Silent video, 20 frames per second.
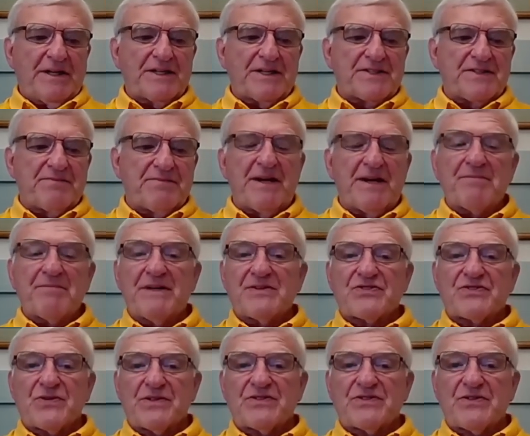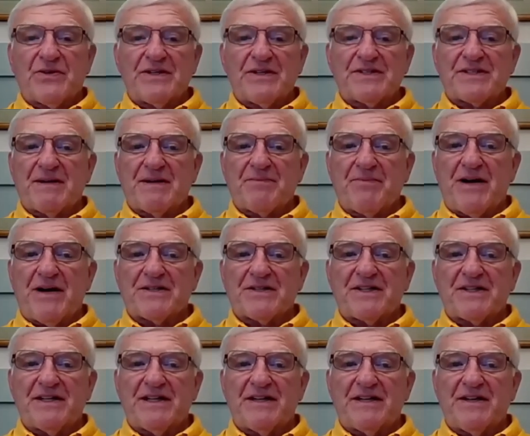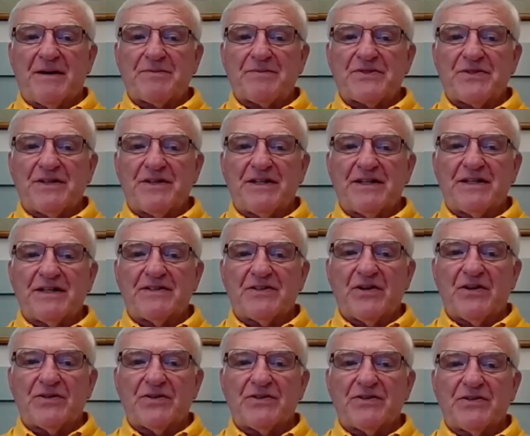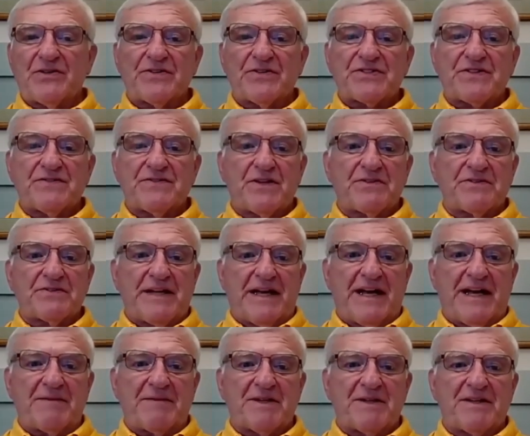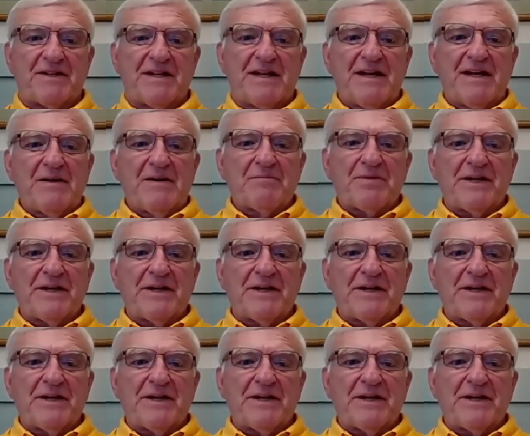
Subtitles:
because of my mentor, Tony Zambrowski, had the opportunity to go to the University of Notre Dame and